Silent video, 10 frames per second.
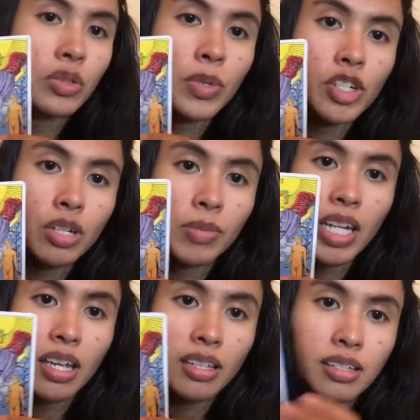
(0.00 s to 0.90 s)
is what
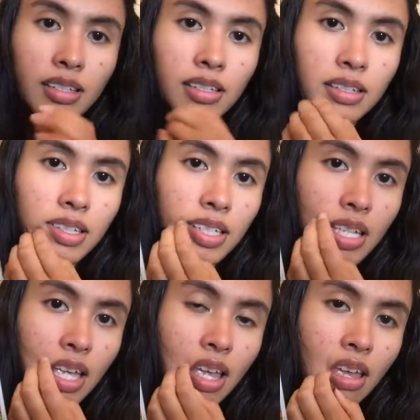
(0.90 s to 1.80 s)
Geminis
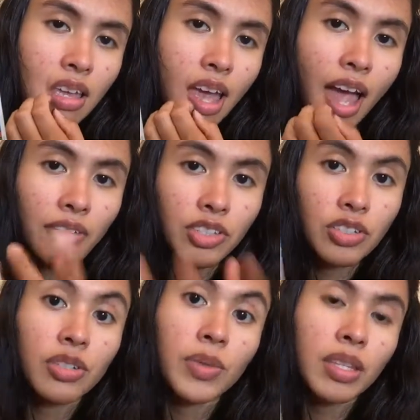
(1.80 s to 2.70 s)
have to
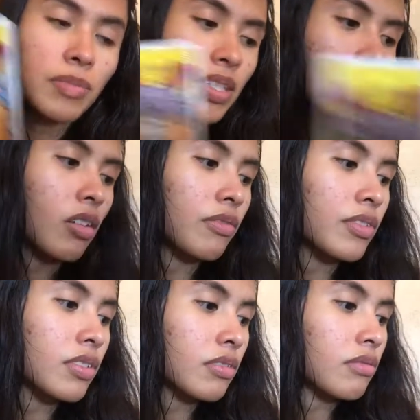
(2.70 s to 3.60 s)
do with
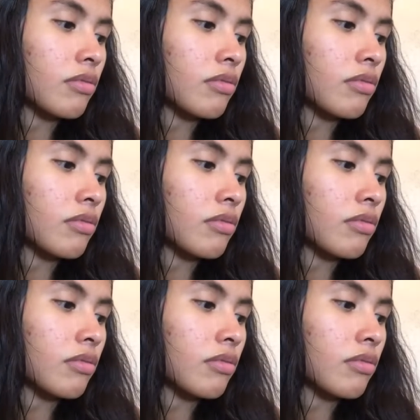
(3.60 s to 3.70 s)
themselves.